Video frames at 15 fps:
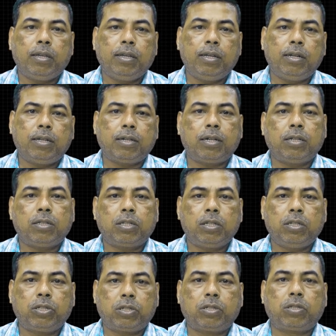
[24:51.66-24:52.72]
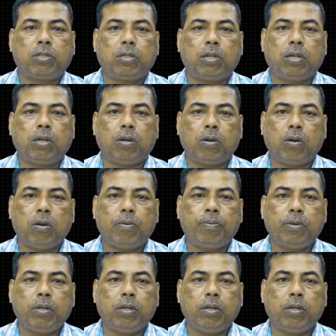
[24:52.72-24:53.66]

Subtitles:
It consists of